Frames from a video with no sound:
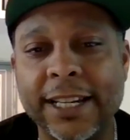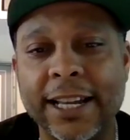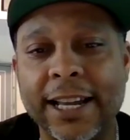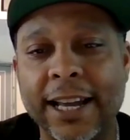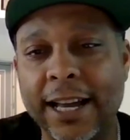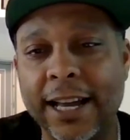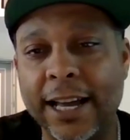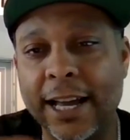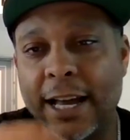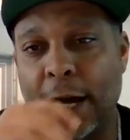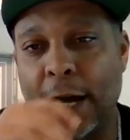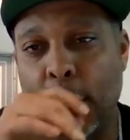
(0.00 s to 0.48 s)

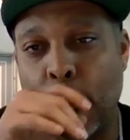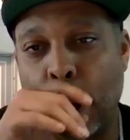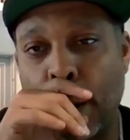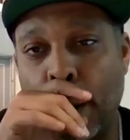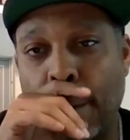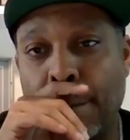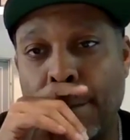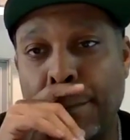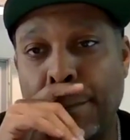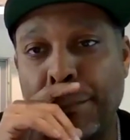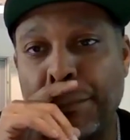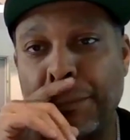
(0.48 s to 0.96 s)

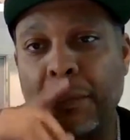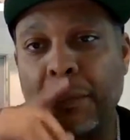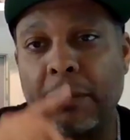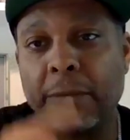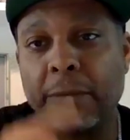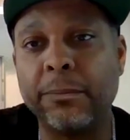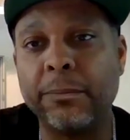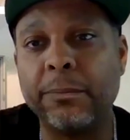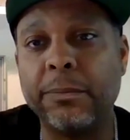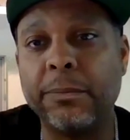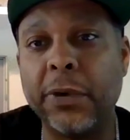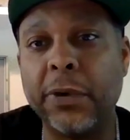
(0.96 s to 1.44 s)

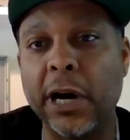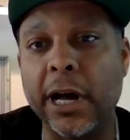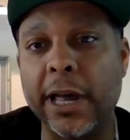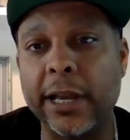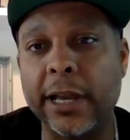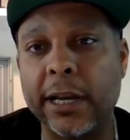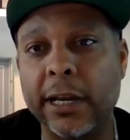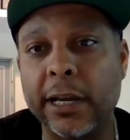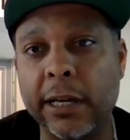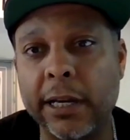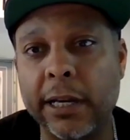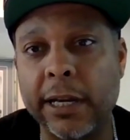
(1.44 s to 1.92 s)

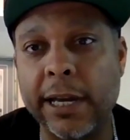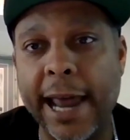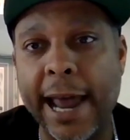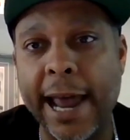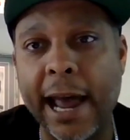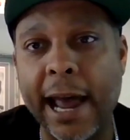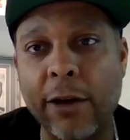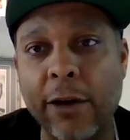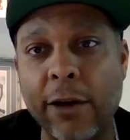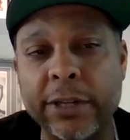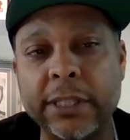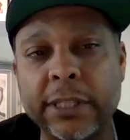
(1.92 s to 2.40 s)
But
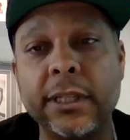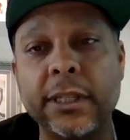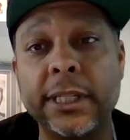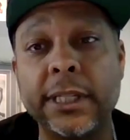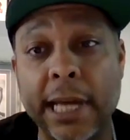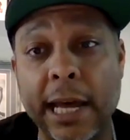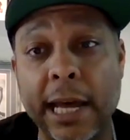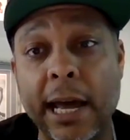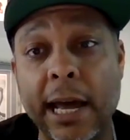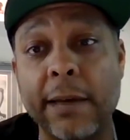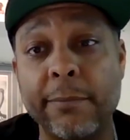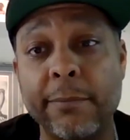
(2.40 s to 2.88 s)
now is the
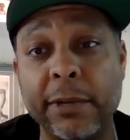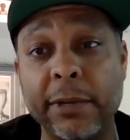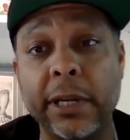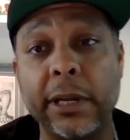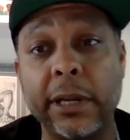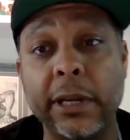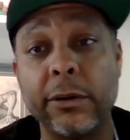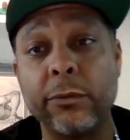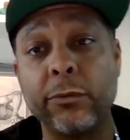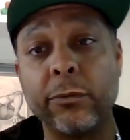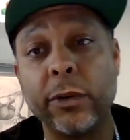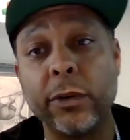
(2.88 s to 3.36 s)
time, and
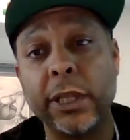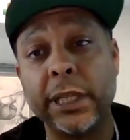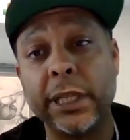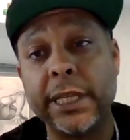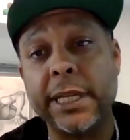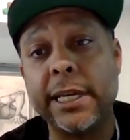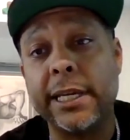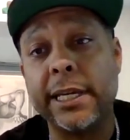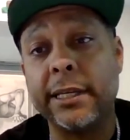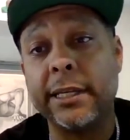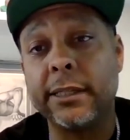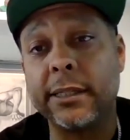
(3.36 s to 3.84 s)
it
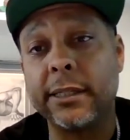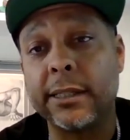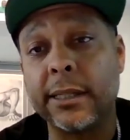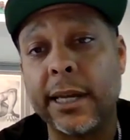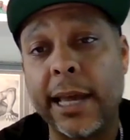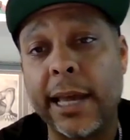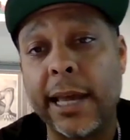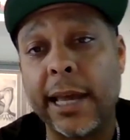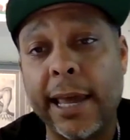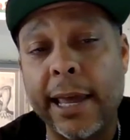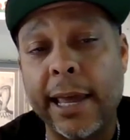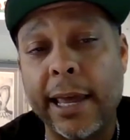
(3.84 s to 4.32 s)
really is.
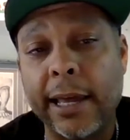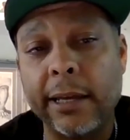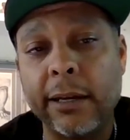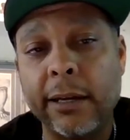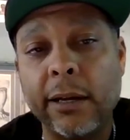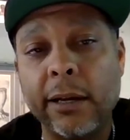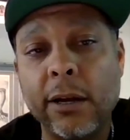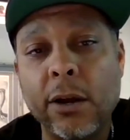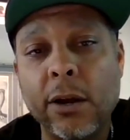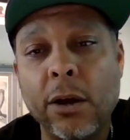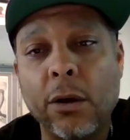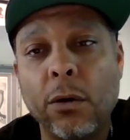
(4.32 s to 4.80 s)

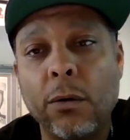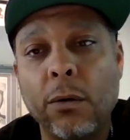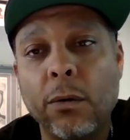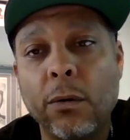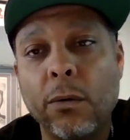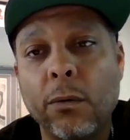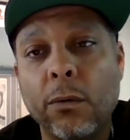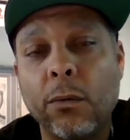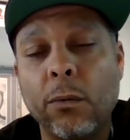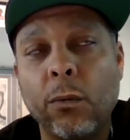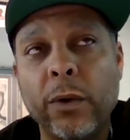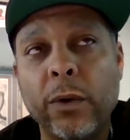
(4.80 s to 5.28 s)
And
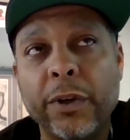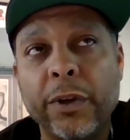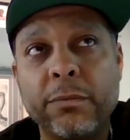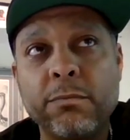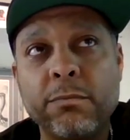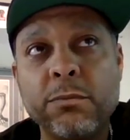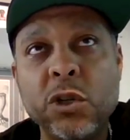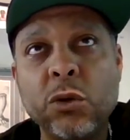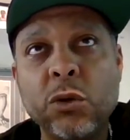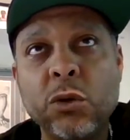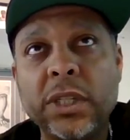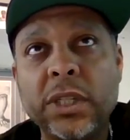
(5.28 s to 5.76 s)
with
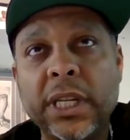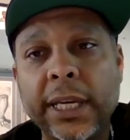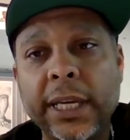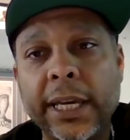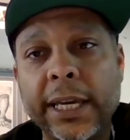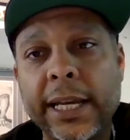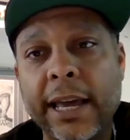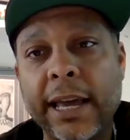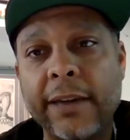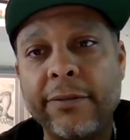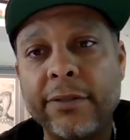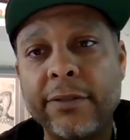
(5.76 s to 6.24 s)
music
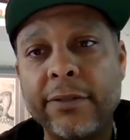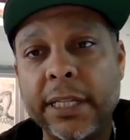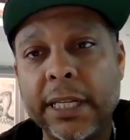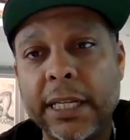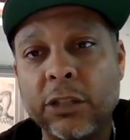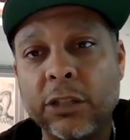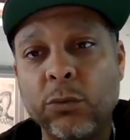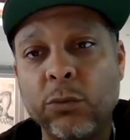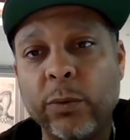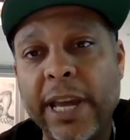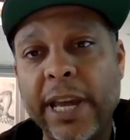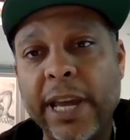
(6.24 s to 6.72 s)

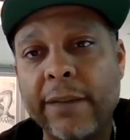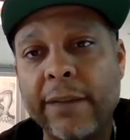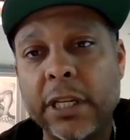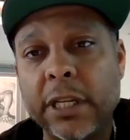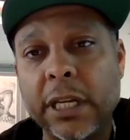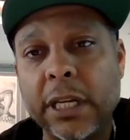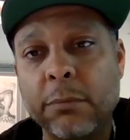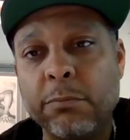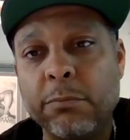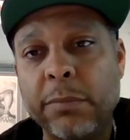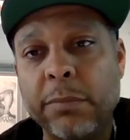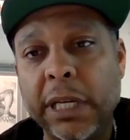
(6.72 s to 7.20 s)
NFTs, we have
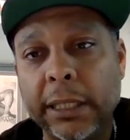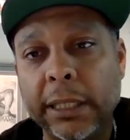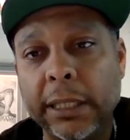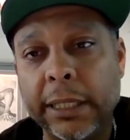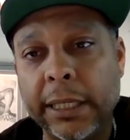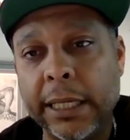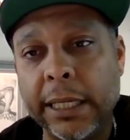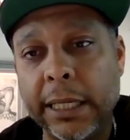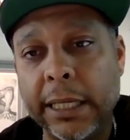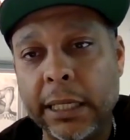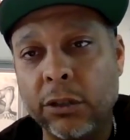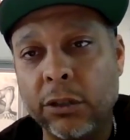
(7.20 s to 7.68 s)
the
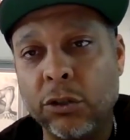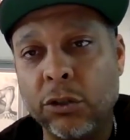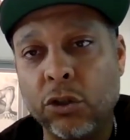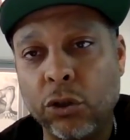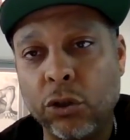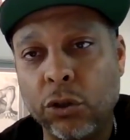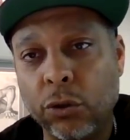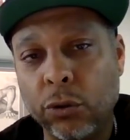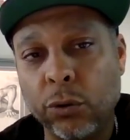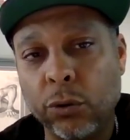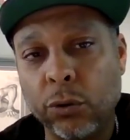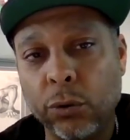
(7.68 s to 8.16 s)
ability
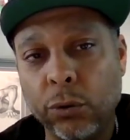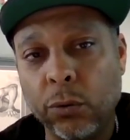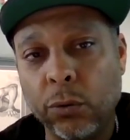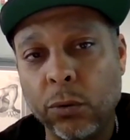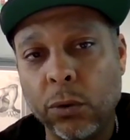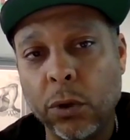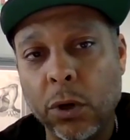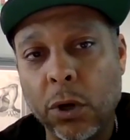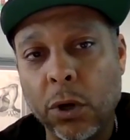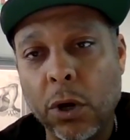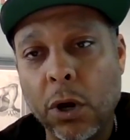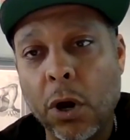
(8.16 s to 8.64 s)

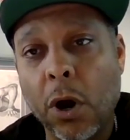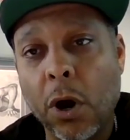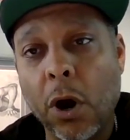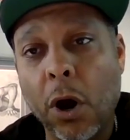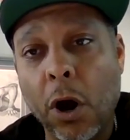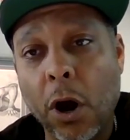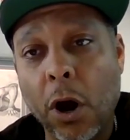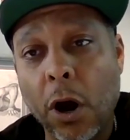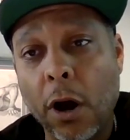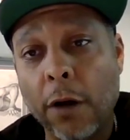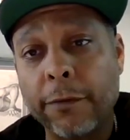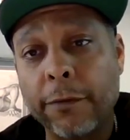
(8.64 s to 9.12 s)
to
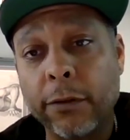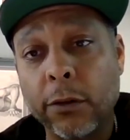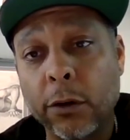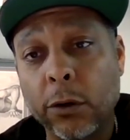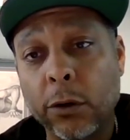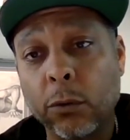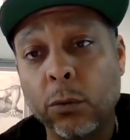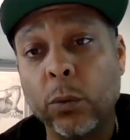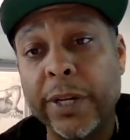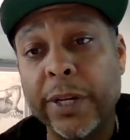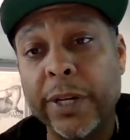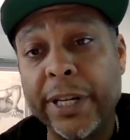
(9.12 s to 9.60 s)

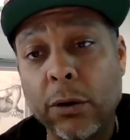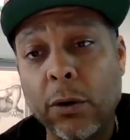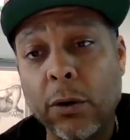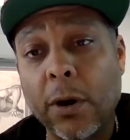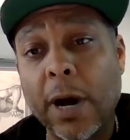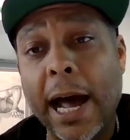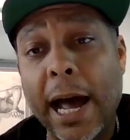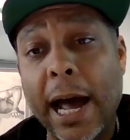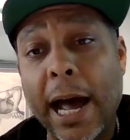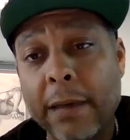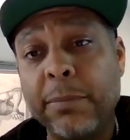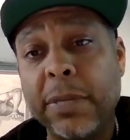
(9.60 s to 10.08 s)
offer
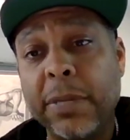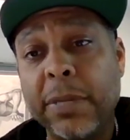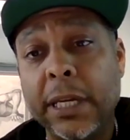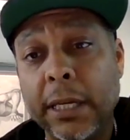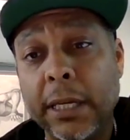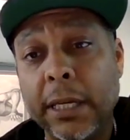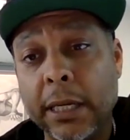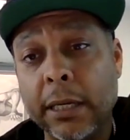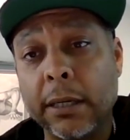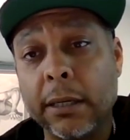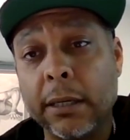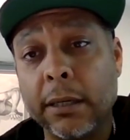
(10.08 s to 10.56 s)
real
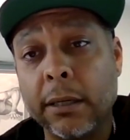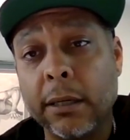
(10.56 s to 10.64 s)
IP